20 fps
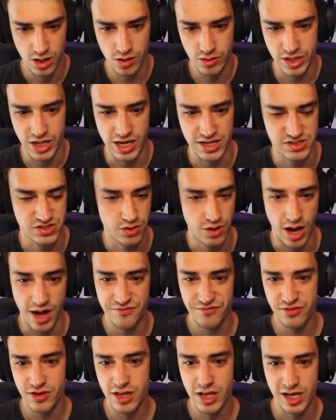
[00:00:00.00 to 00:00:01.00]
Okay, so I
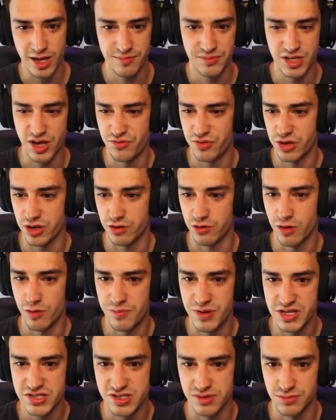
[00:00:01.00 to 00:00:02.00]
feel like I'm definitely gonna
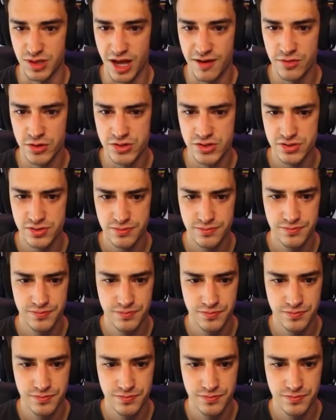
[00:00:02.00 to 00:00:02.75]
repeat some levels